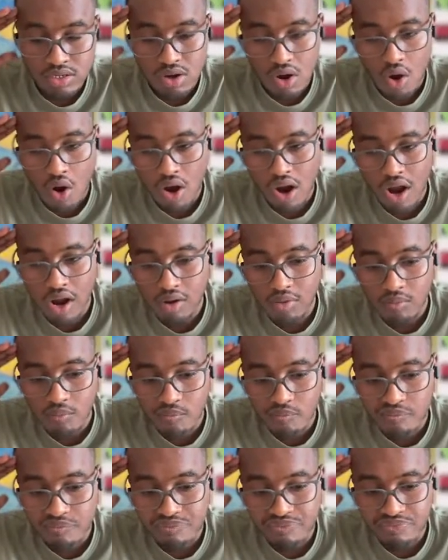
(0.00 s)
Okay,
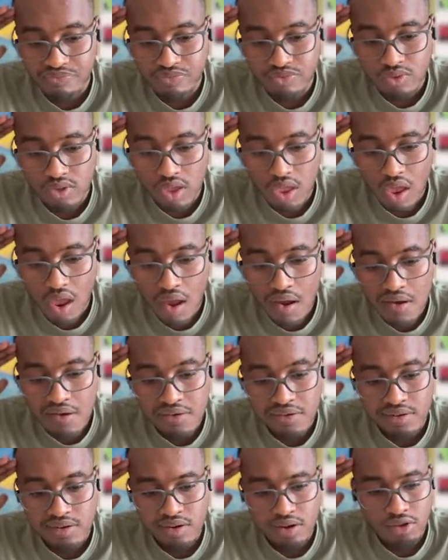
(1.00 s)

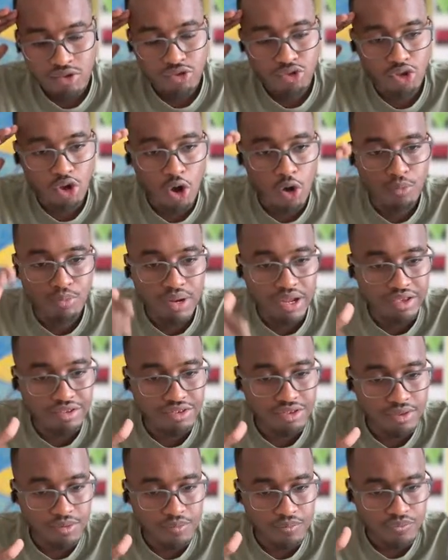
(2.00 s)
so
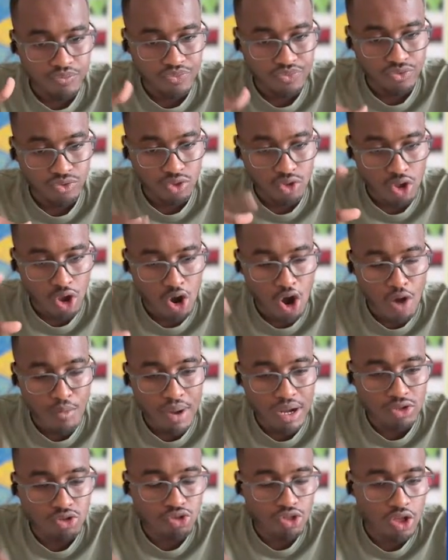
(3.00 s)
please go
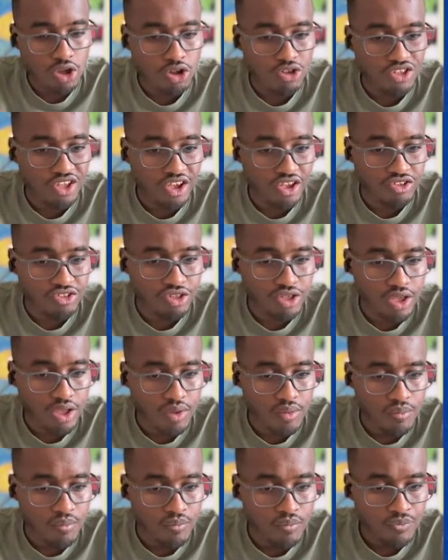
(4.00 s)
back to the context.
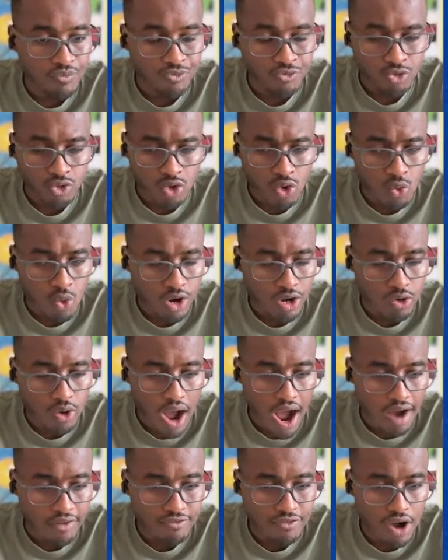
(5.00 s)
What you
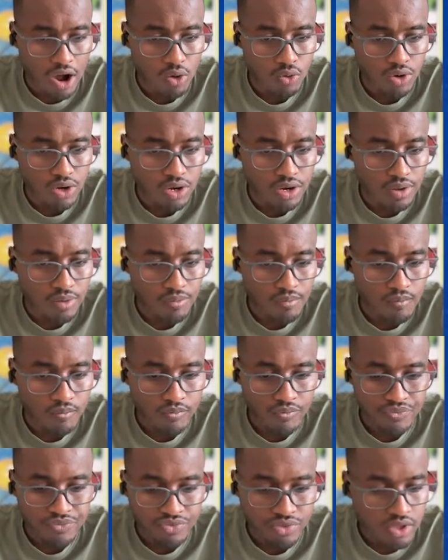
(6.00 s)
have found,
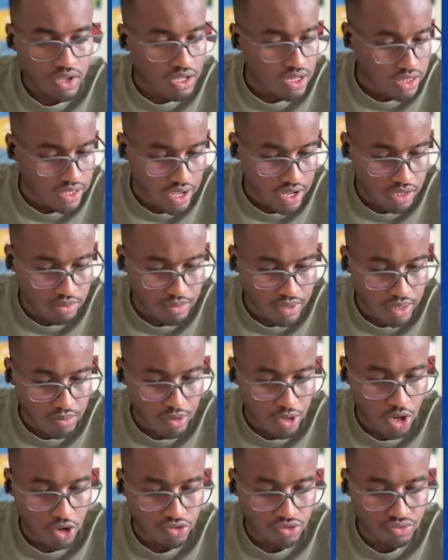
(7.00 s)
tell me,
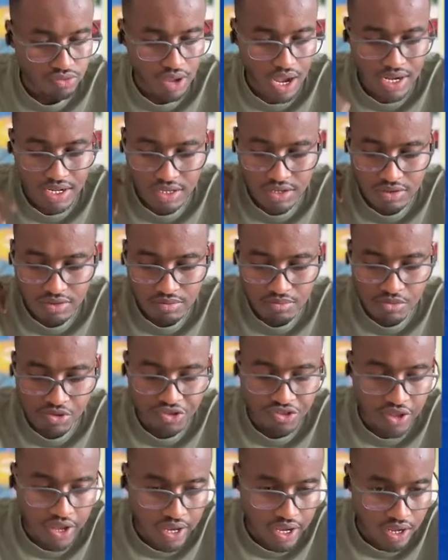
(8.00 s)
because I just
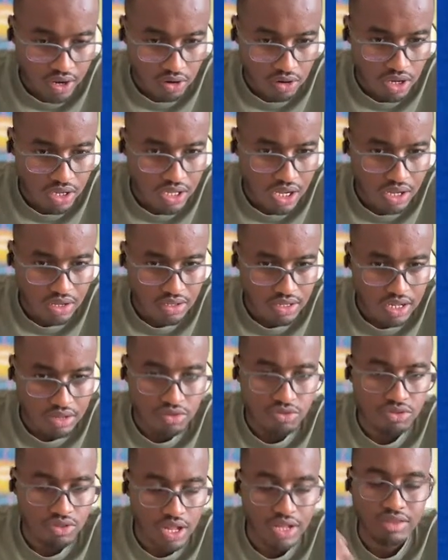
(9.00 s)
mistaken. Okay,
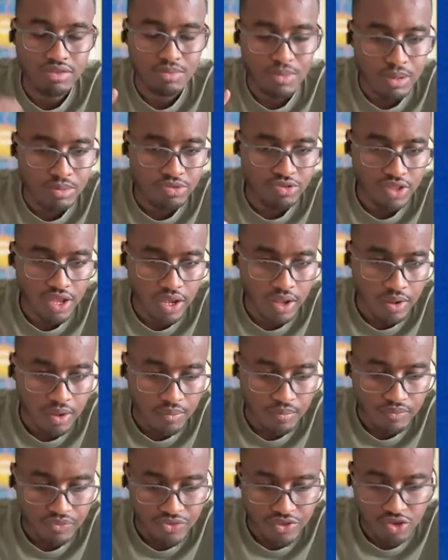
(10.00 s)
that's my
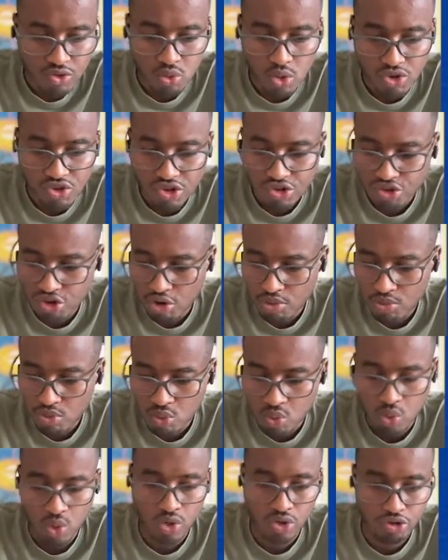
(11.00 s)
mistake. This wasn't job,
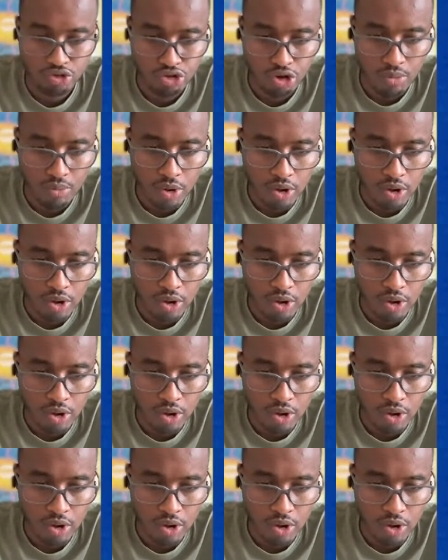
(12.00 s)
what your job.